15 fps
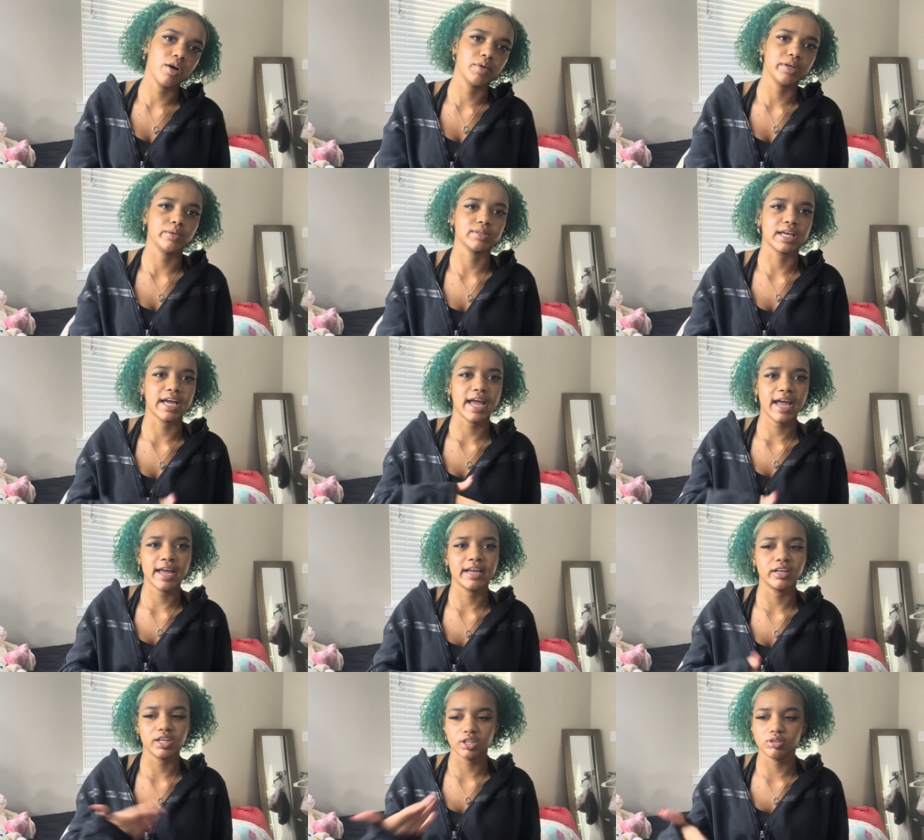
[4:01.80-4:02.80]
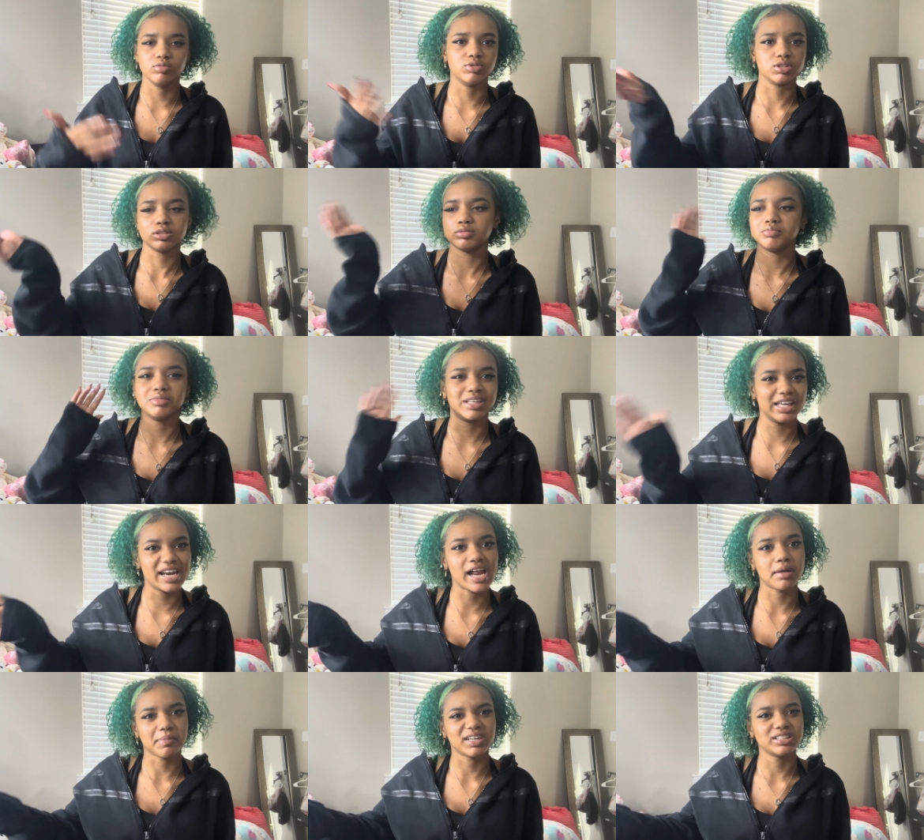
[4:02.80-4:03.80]
And he was like, hey, can you just get
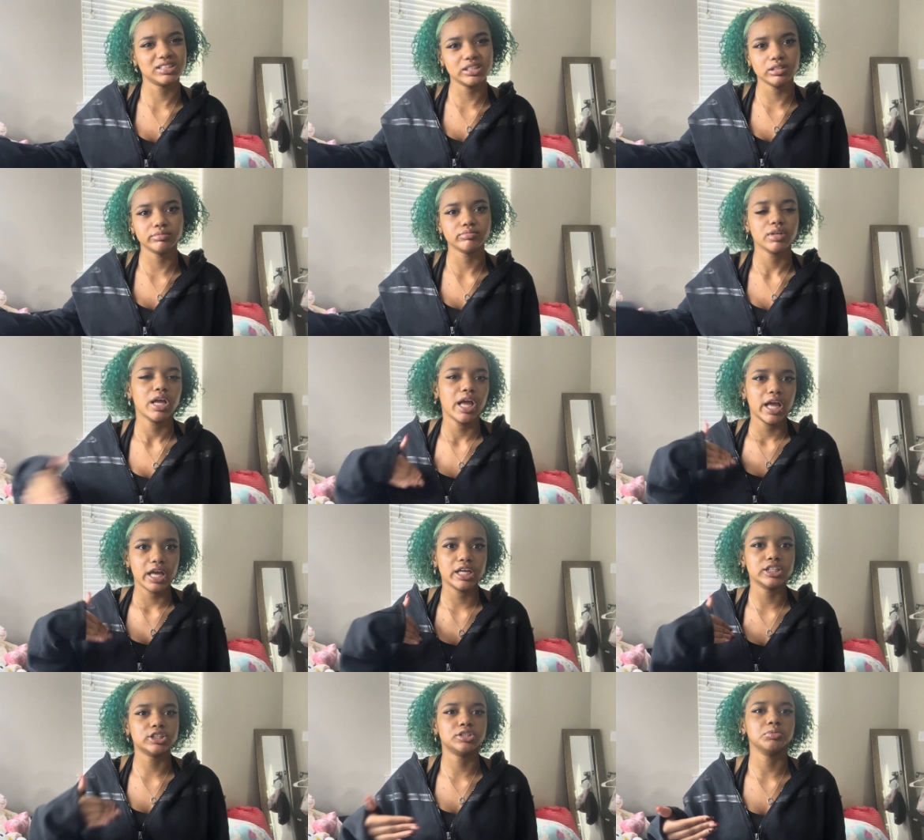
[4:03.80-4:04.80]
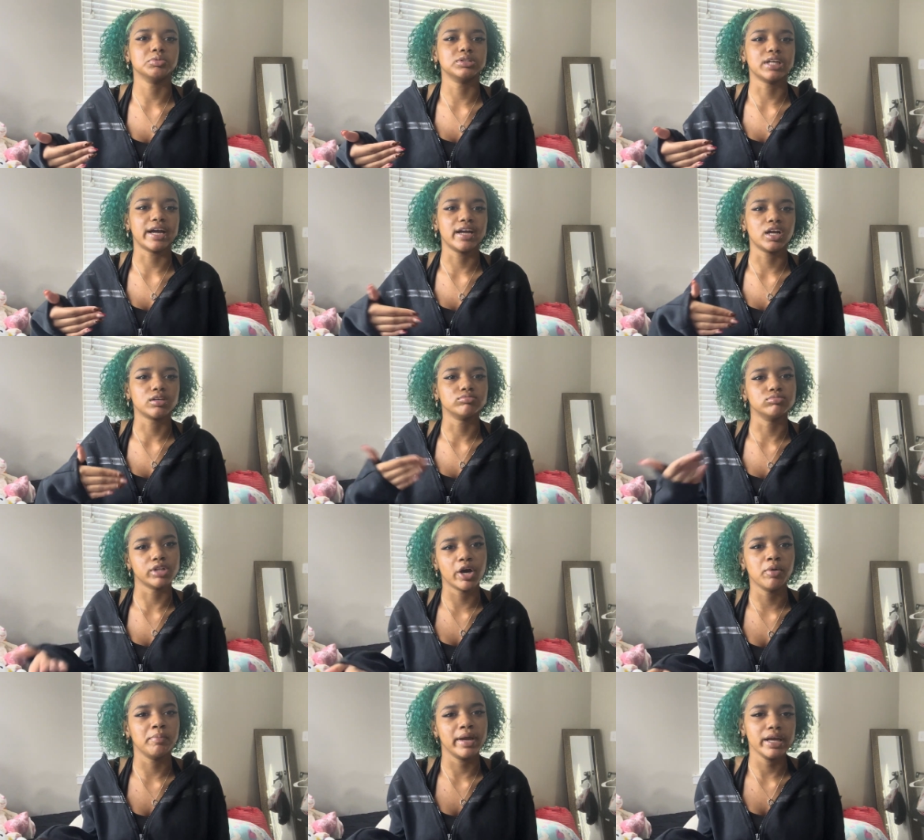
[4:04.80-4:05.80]
out of my seat? And she was like,
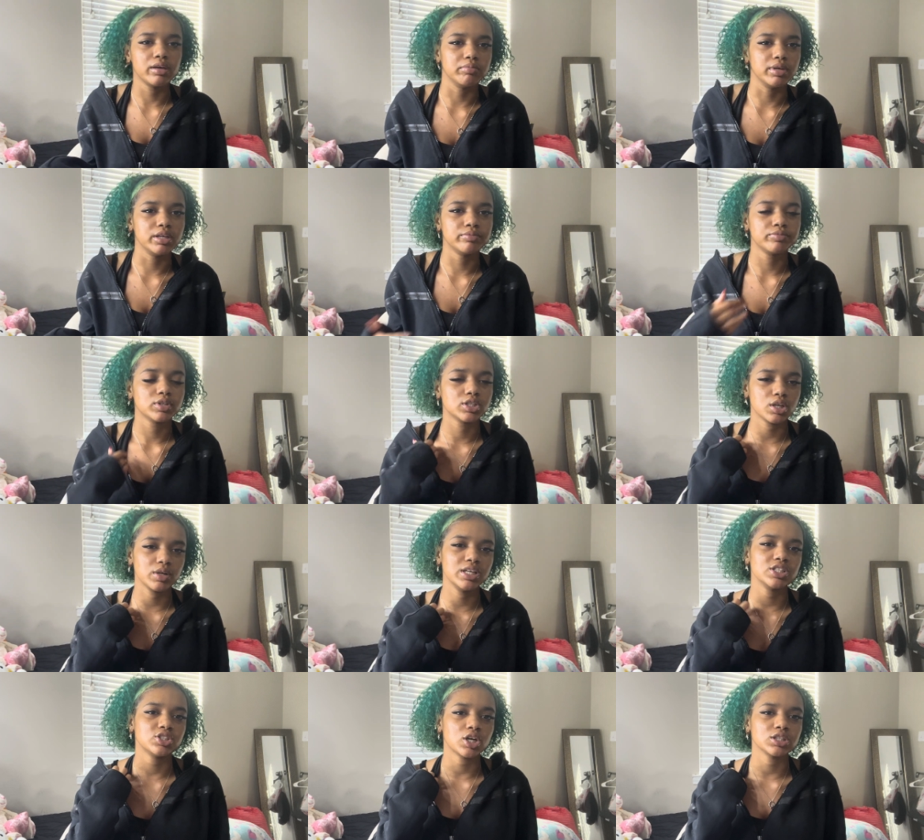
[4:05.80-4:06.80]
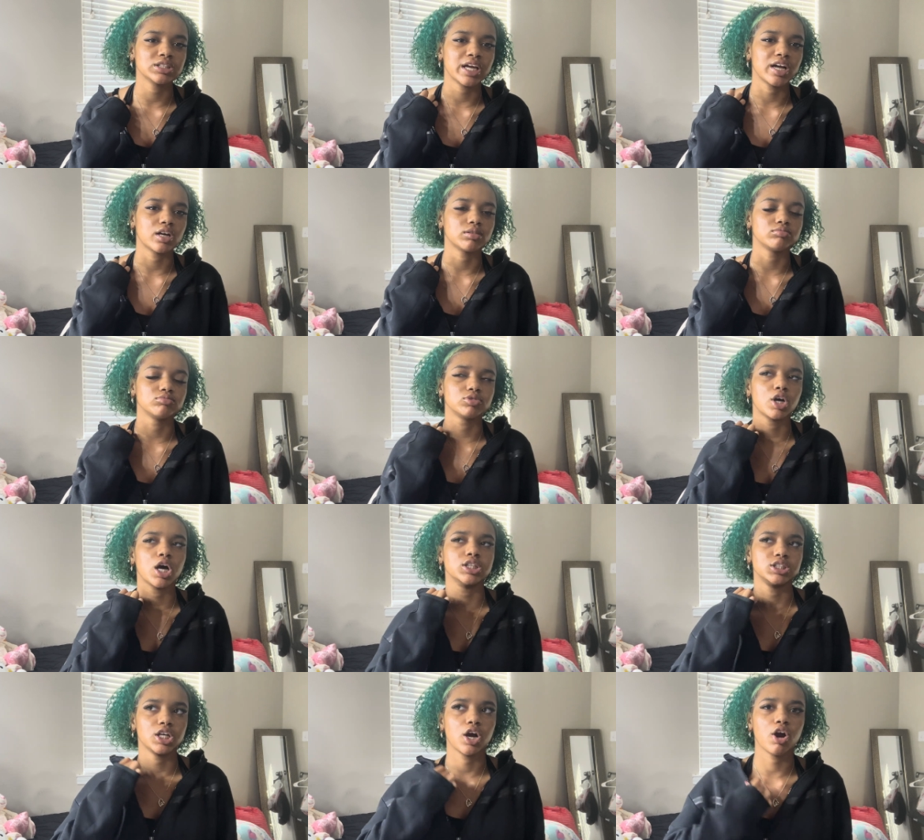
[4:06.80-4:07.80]
no, make me. So he starts like
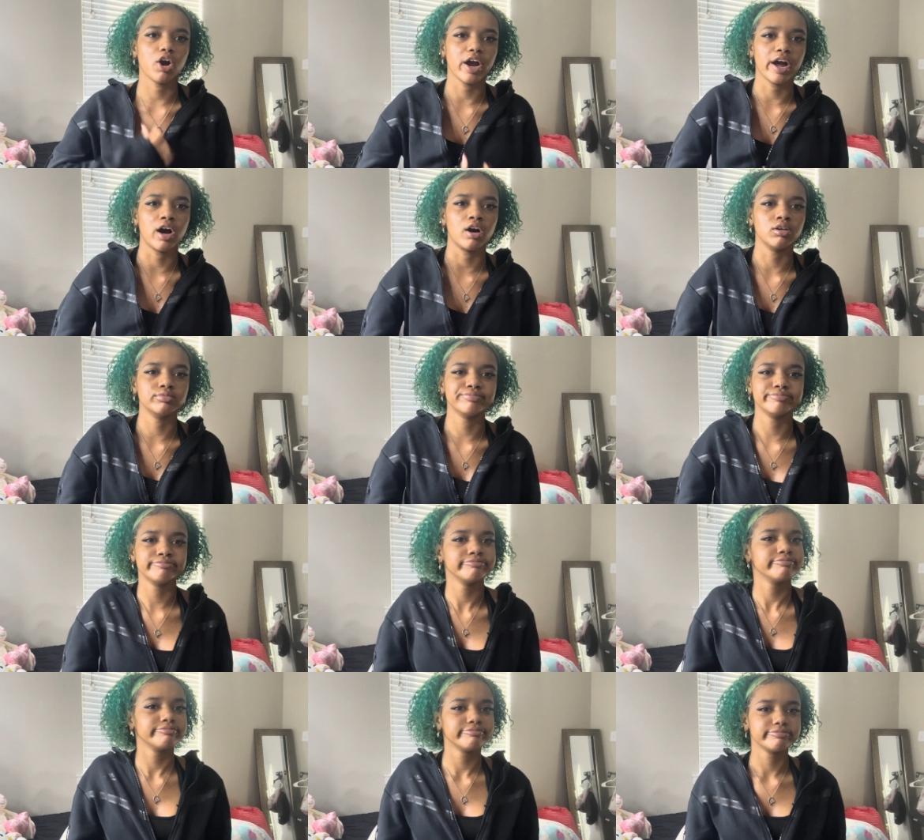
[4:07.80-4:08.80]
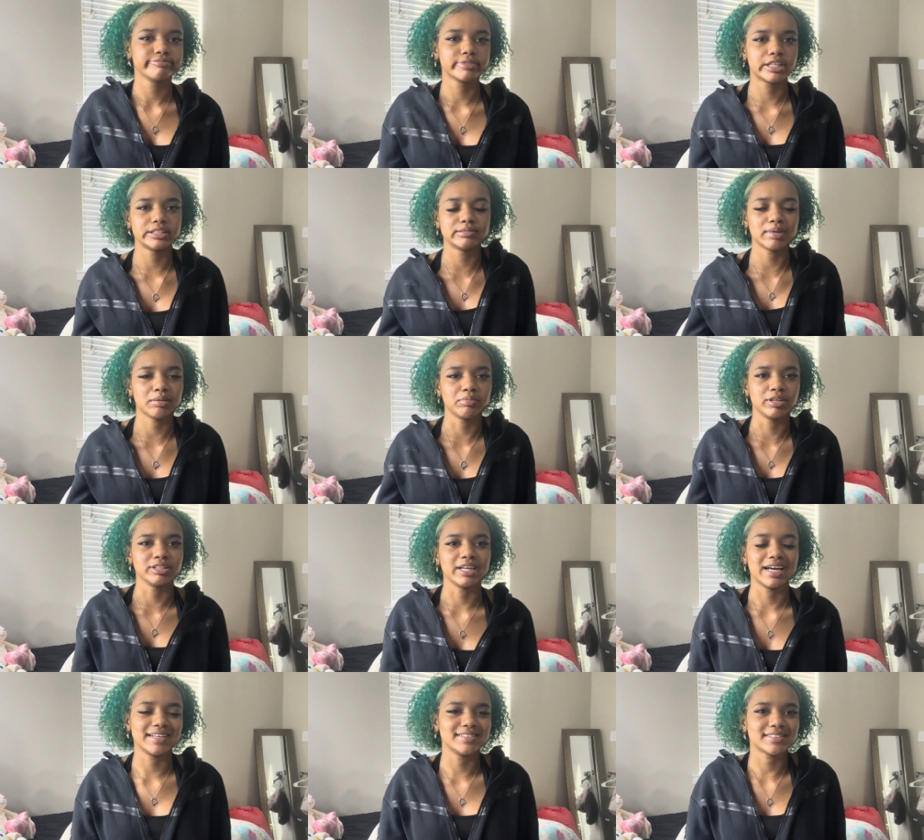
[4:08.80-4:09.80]
cussing her out, because my brother
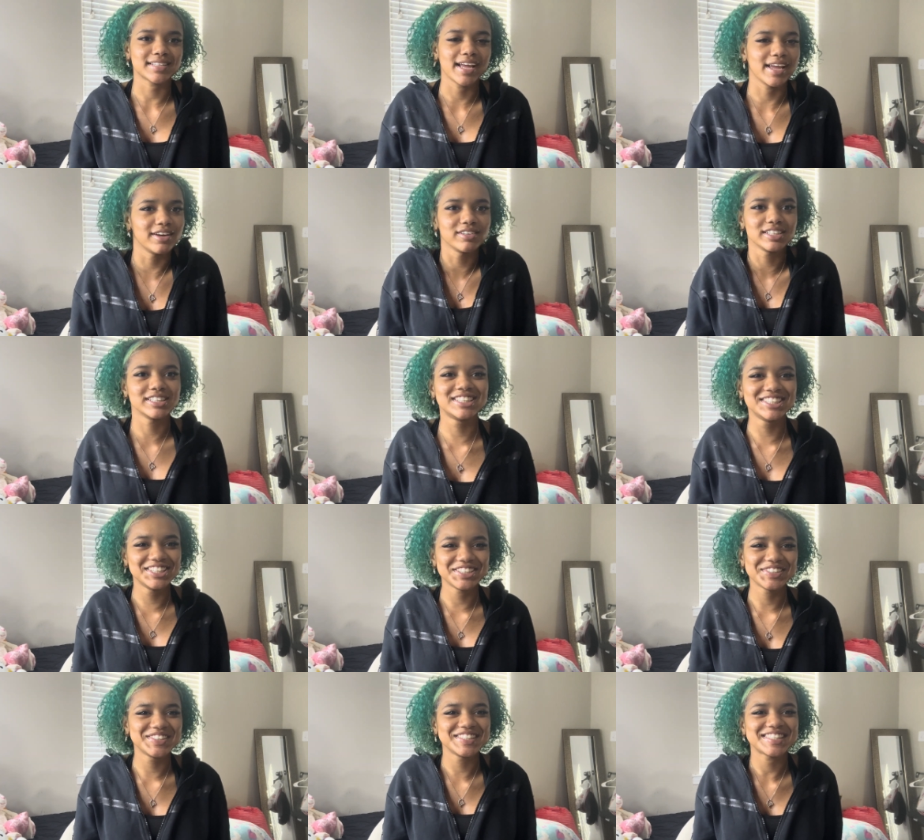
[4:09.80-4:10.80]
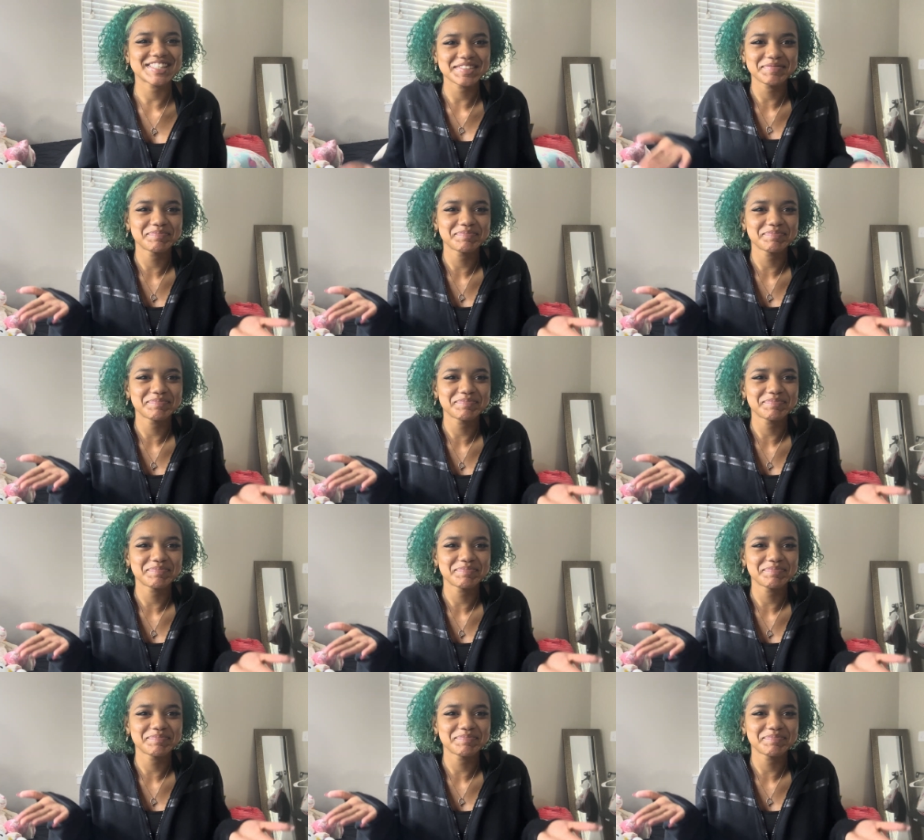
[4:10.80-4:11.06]
has anger issues.